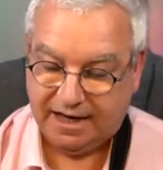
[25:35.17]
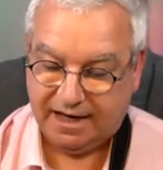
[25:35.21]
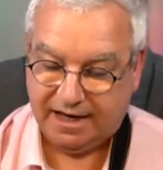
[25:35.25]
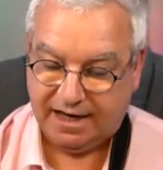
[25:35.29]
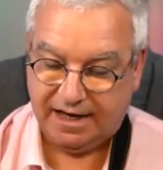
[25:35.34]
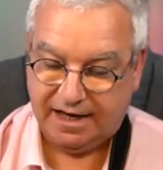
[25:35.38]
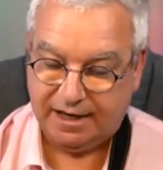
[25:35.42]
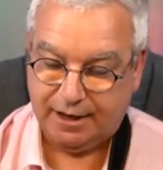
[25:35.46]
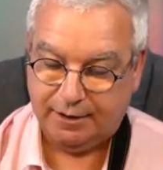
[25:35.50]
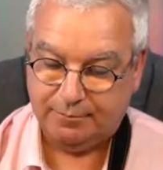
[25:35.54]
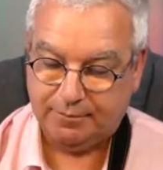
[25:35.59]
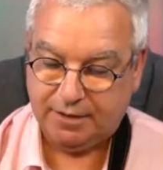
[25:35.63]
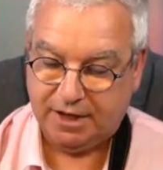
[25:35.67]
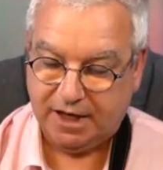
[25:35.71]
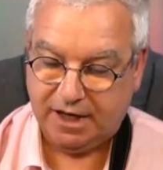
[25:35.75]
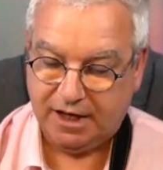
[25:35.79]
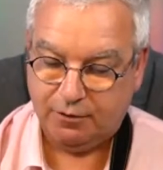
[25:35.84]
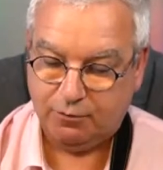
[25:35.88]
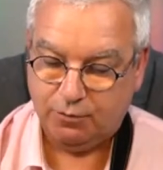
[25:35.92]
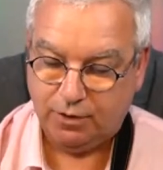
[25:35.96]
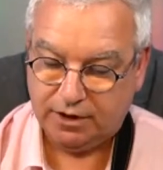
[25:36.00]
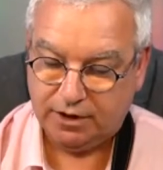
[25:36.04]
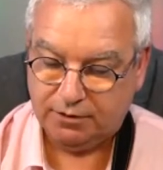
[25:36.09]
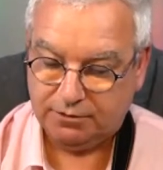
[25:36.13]
Um,
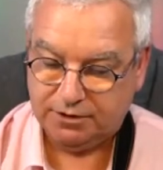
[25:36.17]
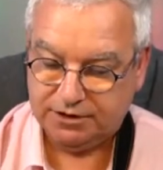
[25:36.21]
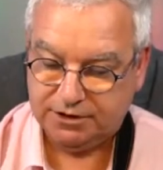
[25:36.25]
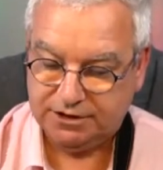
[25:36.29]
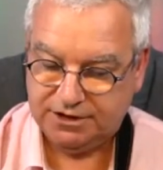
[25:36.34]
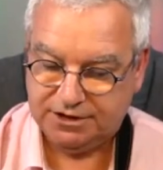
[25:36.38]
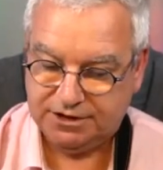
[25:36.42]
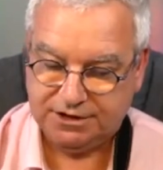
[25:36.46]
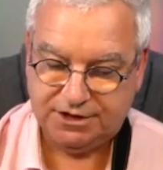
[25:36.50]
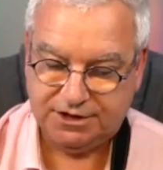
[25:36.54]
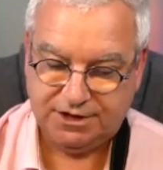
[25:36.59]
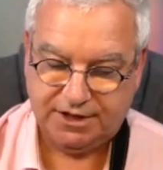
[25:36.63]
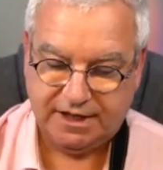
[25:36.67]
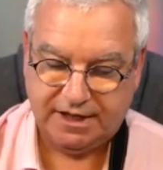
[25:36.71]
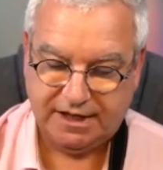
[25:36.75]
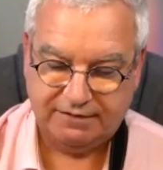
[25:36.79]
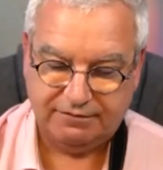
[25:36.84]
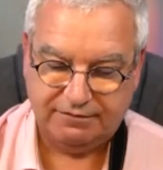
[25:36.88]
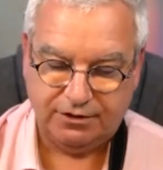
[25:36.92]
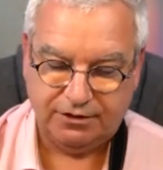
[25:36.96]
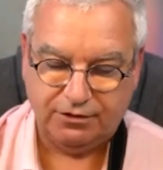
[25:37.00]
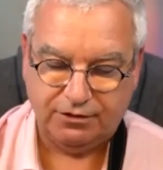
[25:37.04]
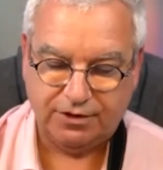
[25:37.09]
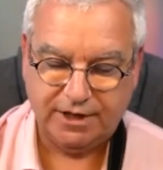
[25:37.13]
and what I wanted to
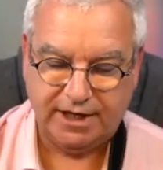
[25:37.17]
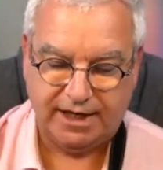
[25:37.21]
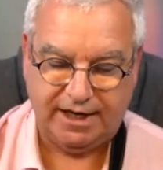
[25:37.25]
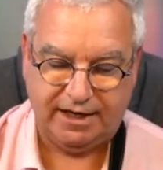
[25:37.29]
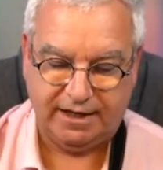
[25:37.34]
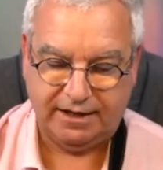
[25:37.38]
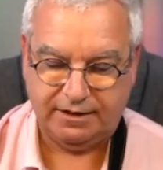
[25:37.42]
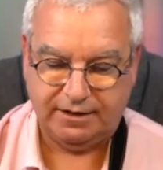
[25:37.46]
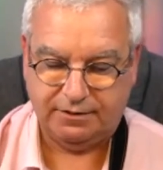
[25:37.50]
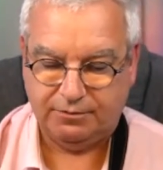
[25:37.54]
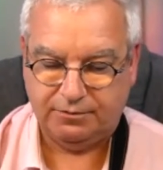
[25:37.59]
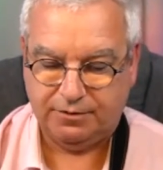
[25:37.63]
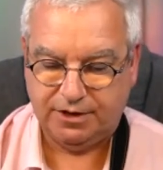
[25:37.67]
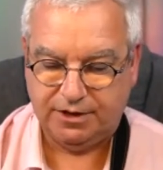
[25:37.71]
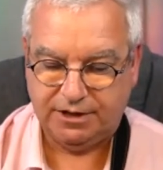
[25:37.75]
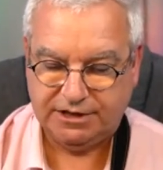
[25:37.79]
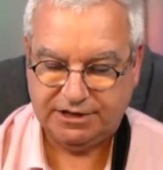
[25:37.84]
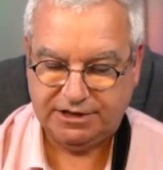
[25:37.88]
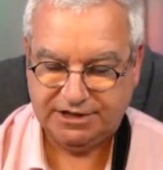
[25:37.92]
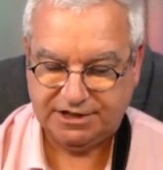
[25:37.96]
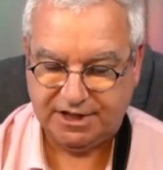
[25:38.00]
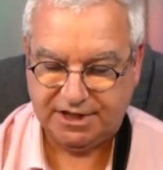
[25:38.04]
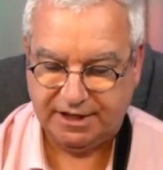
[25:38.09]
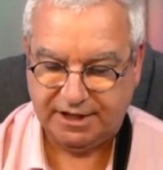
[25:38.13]
have a look at
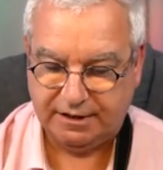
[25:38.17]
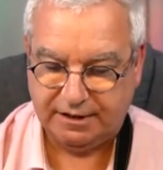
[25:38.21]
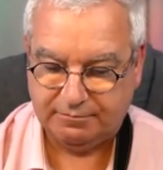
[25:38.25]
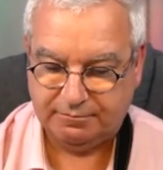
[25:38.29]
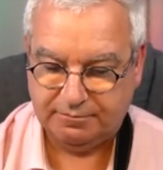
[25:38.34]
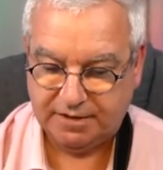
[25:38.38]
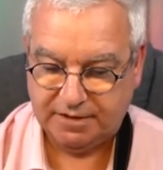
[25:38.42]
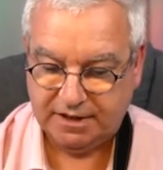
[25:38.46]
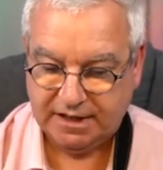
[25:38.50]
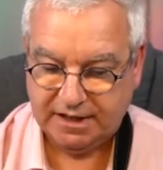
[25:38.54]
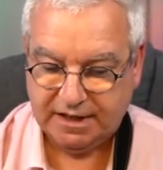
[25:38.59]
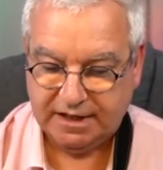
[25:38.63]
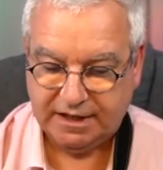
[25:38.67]
was um,